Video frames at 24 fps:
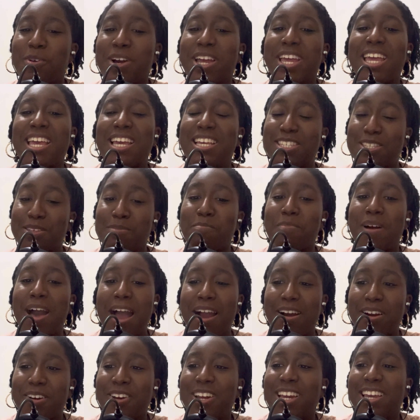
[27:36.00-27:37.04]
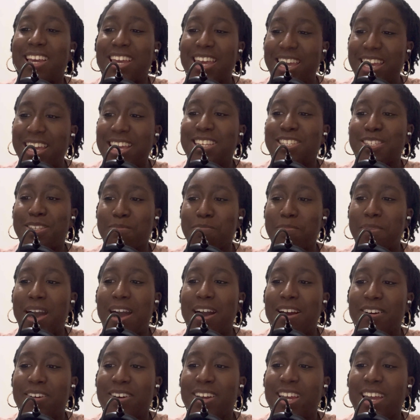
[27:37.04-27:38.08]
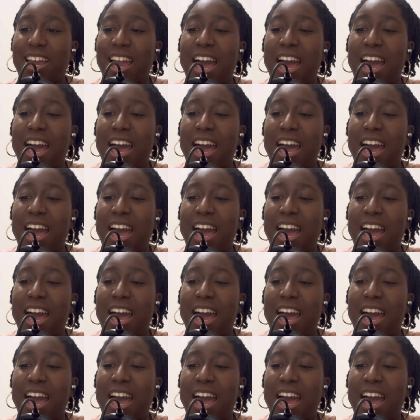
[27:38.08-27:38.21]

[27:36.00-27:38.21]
It is empowering. It is empowering.